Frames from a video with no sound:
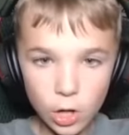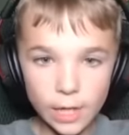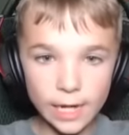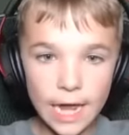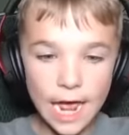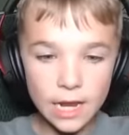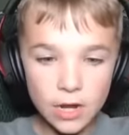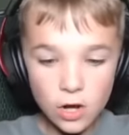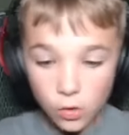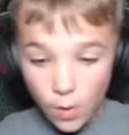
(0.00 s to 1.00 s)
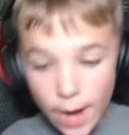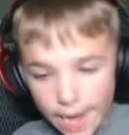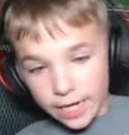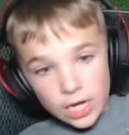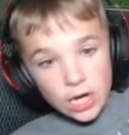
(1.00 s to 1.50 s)
Get in,
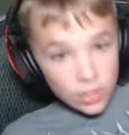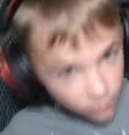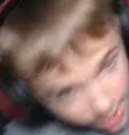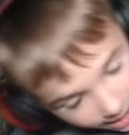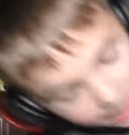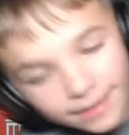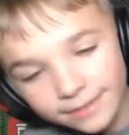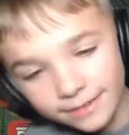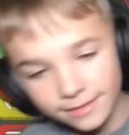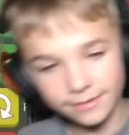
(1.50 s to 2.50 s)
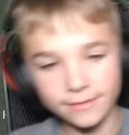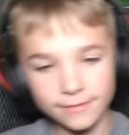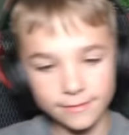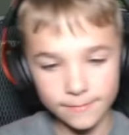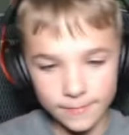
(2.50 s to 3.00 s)
quick! Get in! Quick!
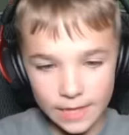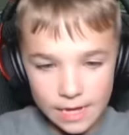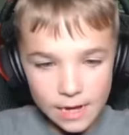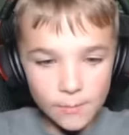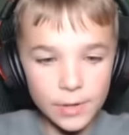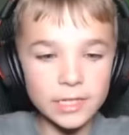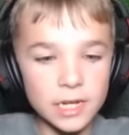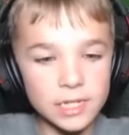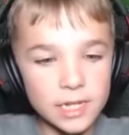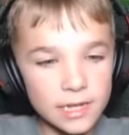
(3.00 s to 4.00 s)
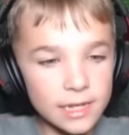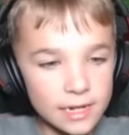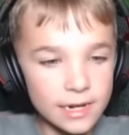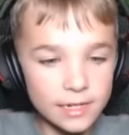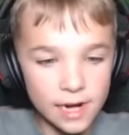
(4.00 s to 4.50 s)
but do you see
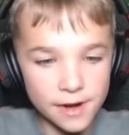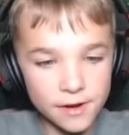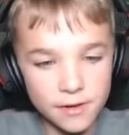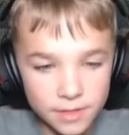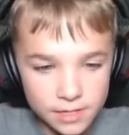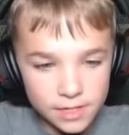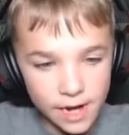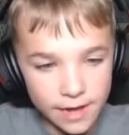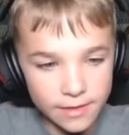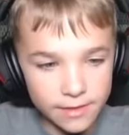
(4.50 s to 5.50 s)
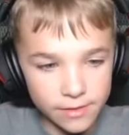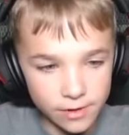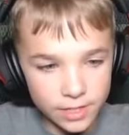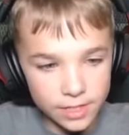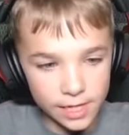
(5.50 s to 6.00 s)
there's a sign on the side?
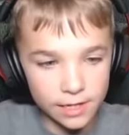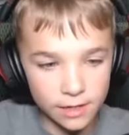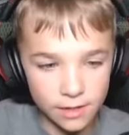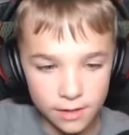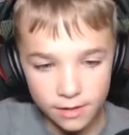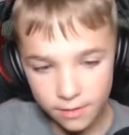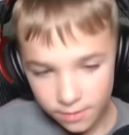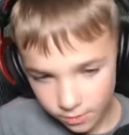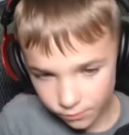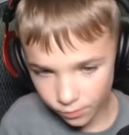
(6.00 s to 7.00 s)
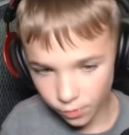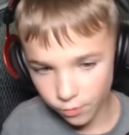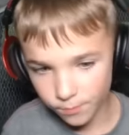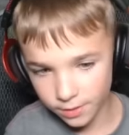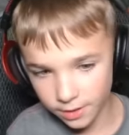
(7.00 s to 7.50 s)
There's like a
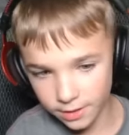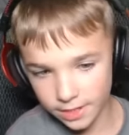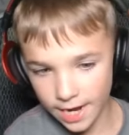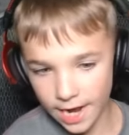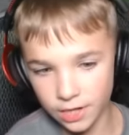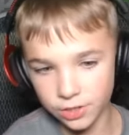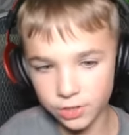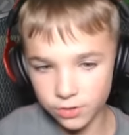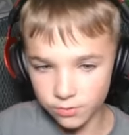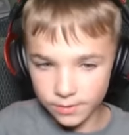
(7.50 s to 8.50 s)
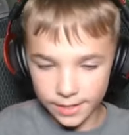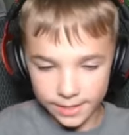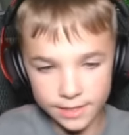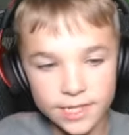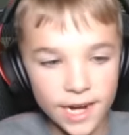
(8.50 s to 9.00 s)
rope attached to like
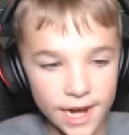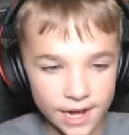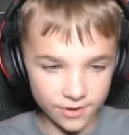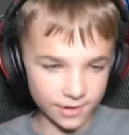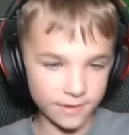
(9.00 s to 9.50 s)
a tire.